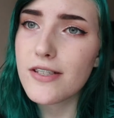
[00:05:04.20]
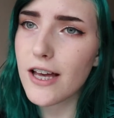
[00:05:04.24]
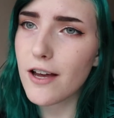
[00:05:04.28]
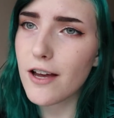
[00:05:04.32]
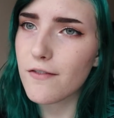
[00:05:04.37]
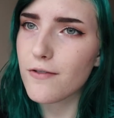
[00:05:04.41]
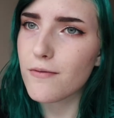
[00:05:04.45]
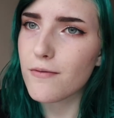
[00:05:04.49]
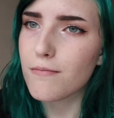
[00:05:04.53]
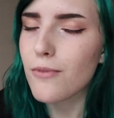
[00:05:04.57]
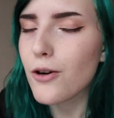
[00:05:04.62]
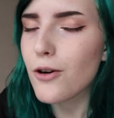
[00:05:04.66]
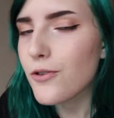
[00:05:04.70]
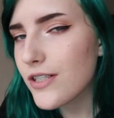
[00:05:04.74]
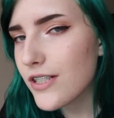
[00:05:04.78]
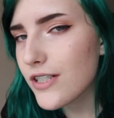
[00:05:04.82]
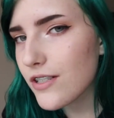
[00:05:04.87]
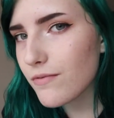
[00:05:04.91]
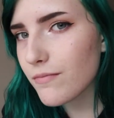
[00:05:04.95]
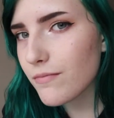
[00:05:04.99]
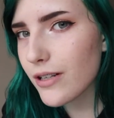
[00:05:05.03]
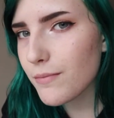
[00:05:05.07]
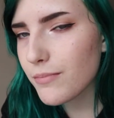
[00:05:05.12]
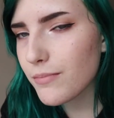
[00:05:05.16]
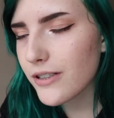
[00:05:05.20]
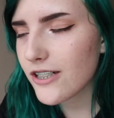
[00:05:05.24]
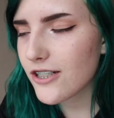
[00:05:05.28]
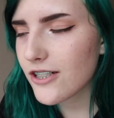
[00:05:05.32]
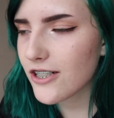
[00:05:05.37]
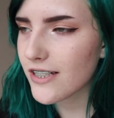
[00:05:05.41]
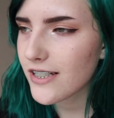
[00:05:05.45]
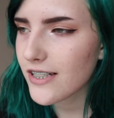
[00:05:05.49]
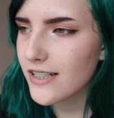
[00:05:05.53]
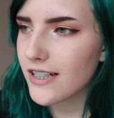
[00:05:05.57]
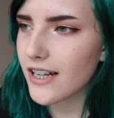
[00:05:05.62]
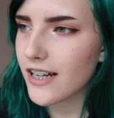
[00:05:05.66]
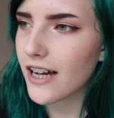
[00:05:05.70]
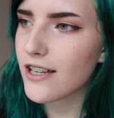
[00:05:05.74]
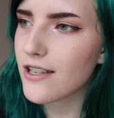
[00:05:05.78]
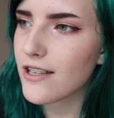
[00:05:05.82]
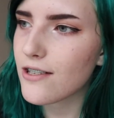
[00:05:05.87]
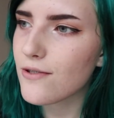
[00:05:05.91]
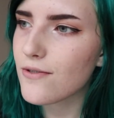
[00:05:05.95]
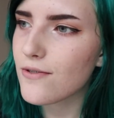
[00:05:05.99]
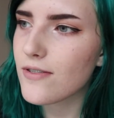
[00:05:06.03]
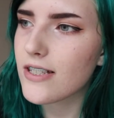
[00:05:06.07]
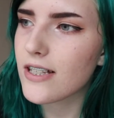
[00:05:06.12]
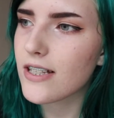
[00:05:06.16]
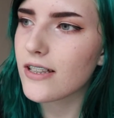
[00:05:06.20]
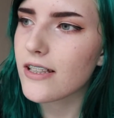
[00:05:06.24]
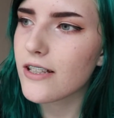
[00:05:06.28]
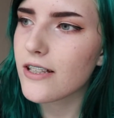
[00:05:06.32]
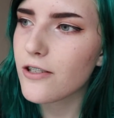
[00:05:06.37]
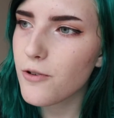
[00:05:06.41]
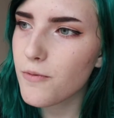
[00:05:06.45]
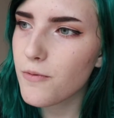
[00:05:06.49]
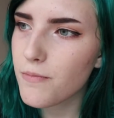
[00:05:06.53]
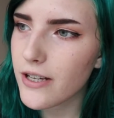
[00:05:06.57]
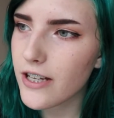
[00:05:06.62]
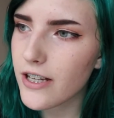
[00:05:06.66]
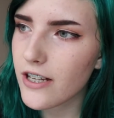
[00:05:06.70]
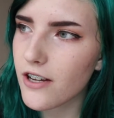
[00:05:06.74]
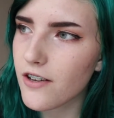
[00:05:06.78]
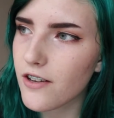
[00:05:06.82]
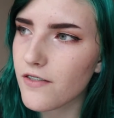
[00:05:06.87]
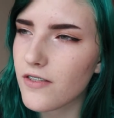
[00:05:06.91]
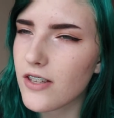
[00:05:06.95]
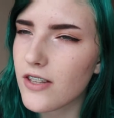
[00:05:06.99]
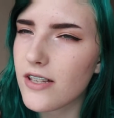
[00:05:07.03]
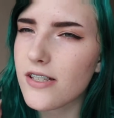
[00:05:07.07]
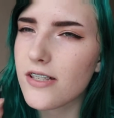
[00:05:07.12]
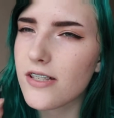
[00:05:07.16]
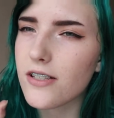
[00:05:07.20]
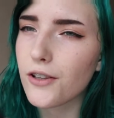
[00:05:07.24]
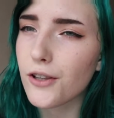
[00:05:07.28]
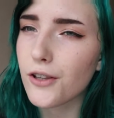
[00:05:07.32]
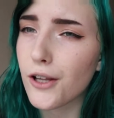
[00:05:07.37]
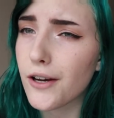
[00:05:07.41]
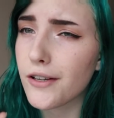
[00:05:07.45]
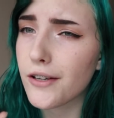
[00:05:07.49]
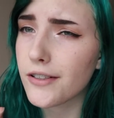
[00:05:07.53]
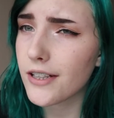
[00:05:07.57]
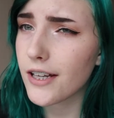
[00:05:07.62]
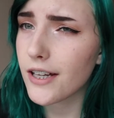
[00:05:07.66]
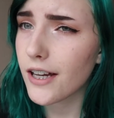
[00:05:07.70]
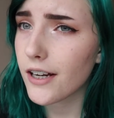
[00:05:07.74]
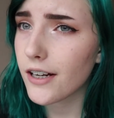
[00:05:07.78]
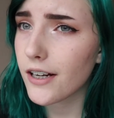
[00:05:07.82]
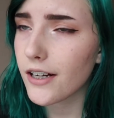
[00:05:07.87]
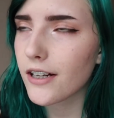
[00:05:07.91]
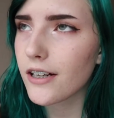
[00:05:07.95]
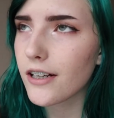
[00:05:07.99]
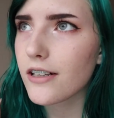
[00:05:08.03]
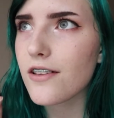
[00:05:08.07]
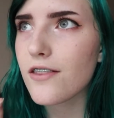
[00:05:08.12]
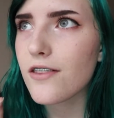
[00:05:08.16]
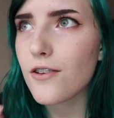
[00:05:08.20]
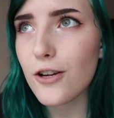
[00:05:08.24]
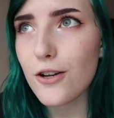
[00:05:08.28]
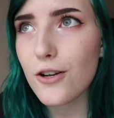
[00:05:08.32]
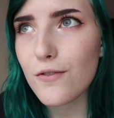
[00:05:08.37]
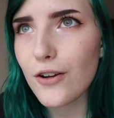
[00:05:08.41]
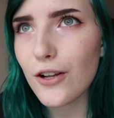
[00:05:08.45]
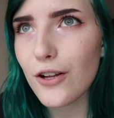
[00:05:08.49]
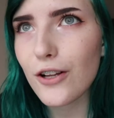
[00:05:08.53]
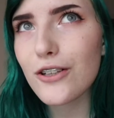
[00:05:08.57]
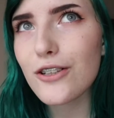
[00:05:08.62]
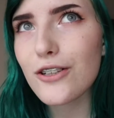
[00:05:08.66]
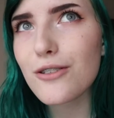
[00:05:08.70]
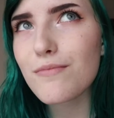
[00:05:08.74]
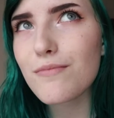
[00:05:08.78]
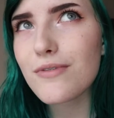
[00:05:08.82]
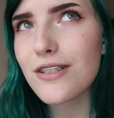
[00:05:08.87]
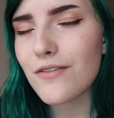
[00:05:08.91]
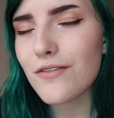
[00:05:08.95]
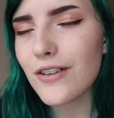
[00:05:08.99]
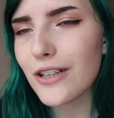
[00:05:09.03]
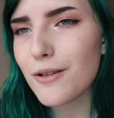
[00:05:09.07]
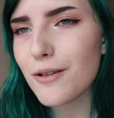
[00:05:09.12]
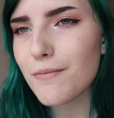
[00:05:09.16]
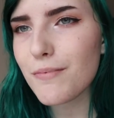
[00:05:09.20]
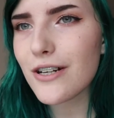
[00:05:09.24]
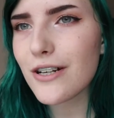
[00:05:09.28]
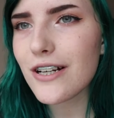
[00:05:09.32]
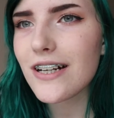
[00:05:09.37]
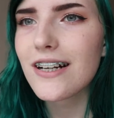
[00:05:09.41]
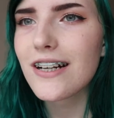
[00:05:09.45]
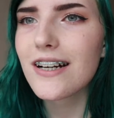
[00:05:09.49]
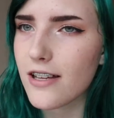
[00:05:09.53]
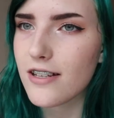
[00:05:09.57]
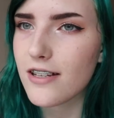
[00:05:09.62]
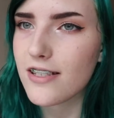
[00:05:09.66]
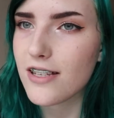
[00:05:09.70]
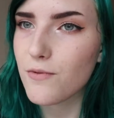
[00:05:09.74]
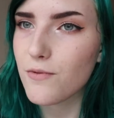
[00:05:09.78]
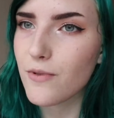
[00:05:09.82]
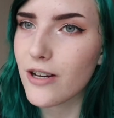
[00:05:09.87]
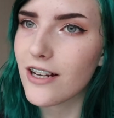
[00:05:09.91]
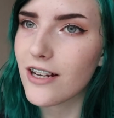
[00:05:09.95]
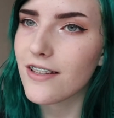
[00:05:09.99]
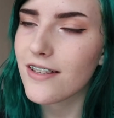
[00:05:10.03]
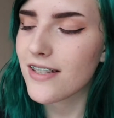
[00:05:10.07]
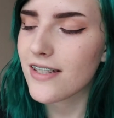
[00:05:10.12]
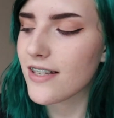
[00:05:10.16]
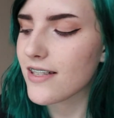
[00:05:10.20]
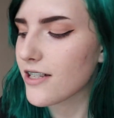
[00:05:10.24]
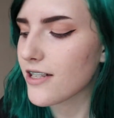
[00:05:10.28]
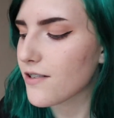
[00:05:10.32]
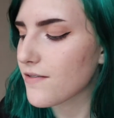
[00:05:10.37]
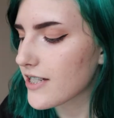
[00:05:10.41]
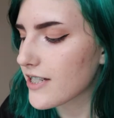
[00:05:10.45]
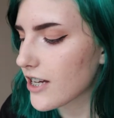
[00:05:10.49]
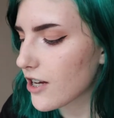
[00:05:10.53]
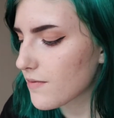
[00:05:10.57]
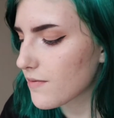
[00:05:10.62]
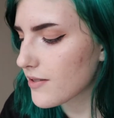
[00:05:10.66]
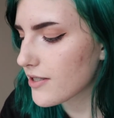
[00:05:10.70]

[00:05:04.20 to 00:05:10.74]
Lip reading: that for most of my bleaching. I used a little bit of the Salon 30 volume developer because I ran out of sensitive scalp